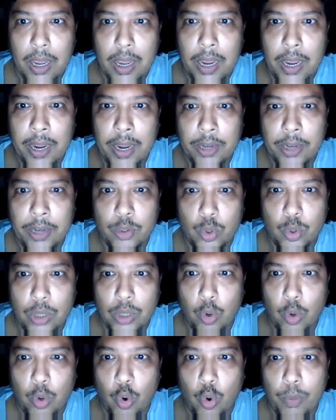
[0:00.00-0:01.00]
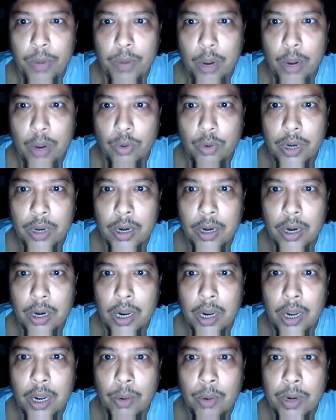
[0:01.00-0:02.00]
and through the home router
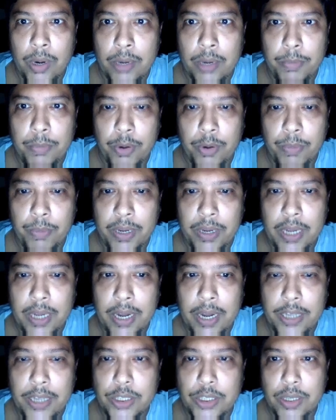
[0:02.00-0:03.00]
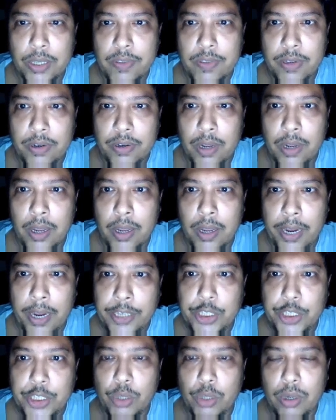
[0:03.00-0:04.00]
our broadband connection is
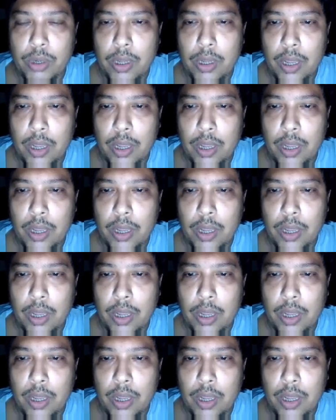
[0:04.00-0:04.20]
ensured.